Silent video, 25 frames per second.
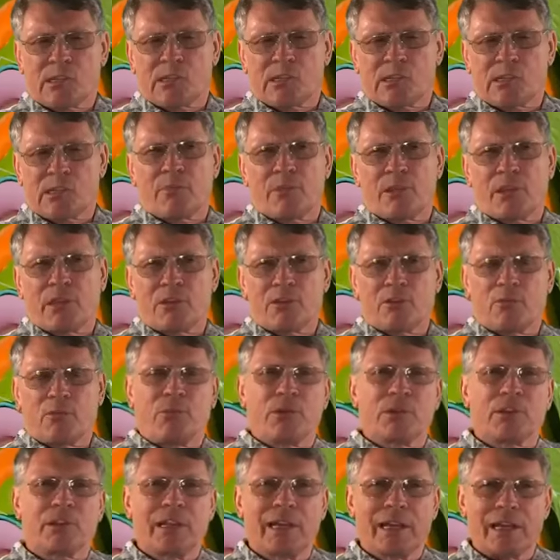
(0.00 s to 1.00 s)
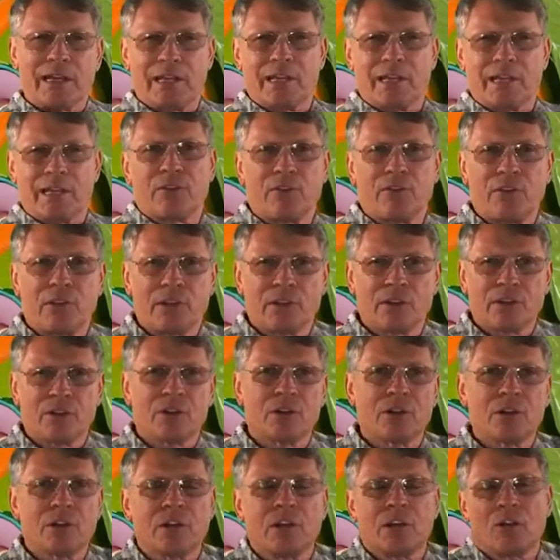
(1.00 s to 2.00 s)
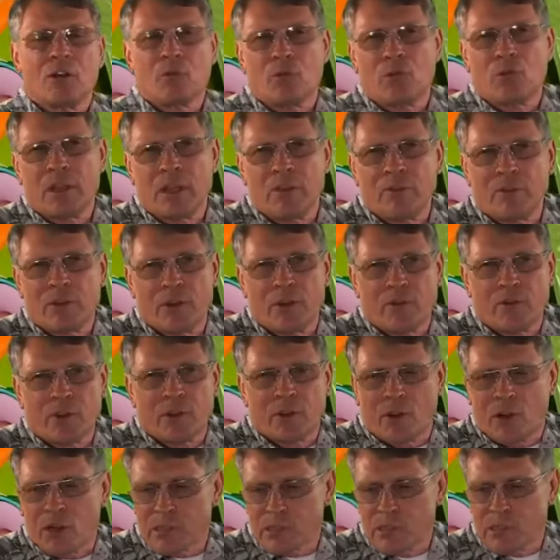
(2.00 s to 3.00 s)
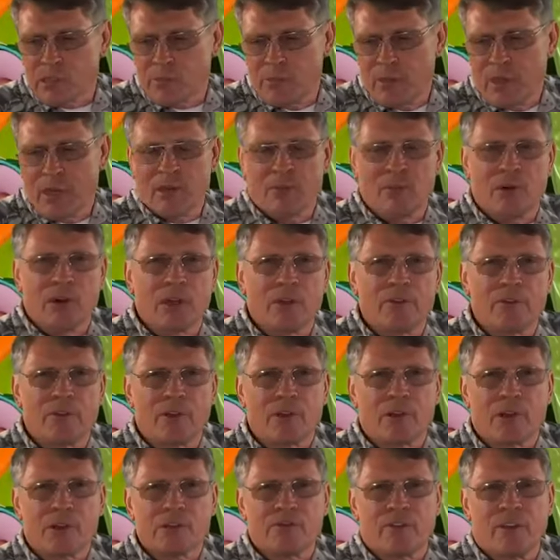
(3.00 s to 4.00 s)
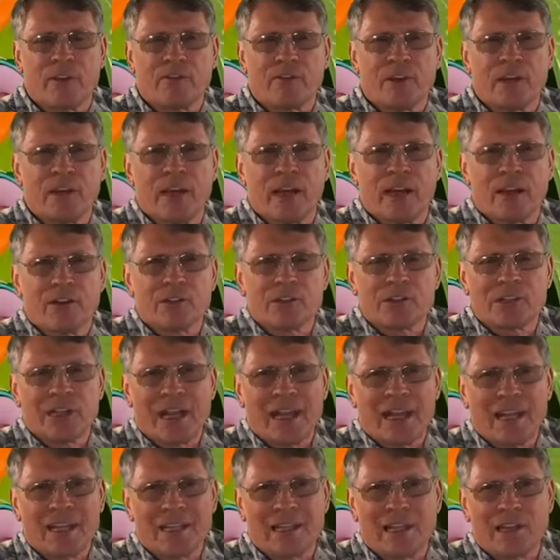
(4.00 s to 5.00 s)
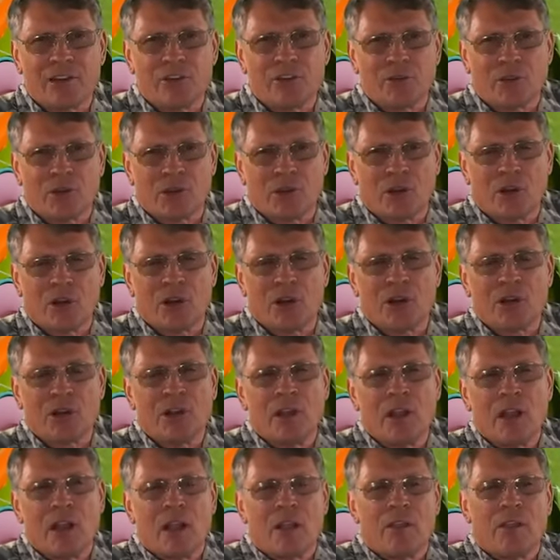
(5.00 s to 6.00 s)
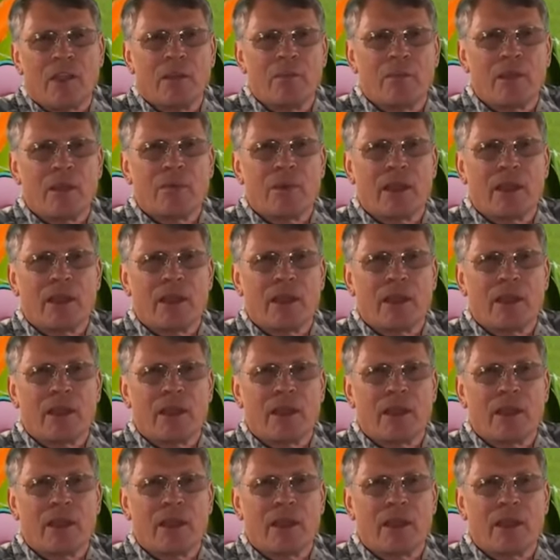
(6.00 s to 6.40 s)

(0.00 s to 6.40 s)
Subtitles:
something to put that in the vehicle, well, even if the cost is minimal. If it costs $50 to add that to a car, they may make... I